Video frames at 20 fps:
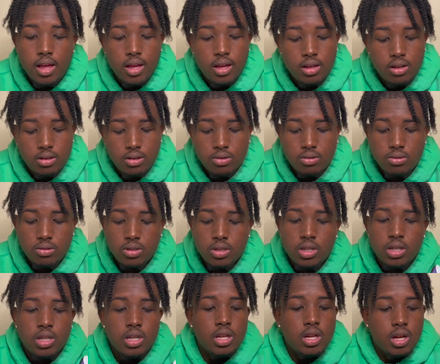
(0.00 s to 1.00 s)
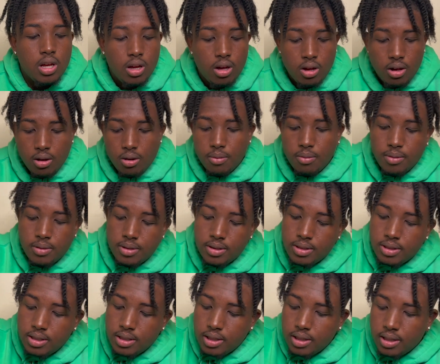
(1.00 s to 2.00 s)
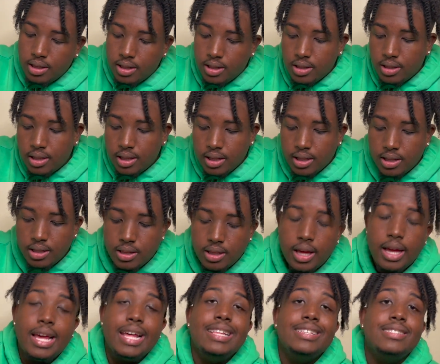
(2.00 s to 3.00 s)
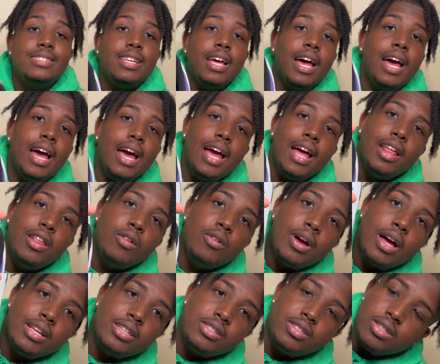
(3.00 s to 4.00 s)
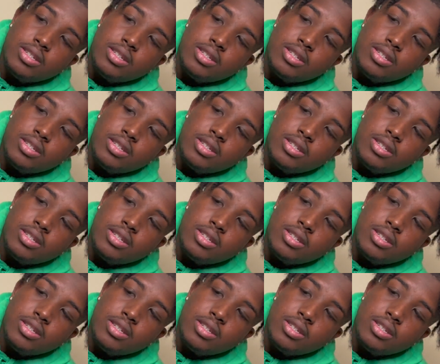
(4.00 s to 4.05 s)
You know, the inside, you got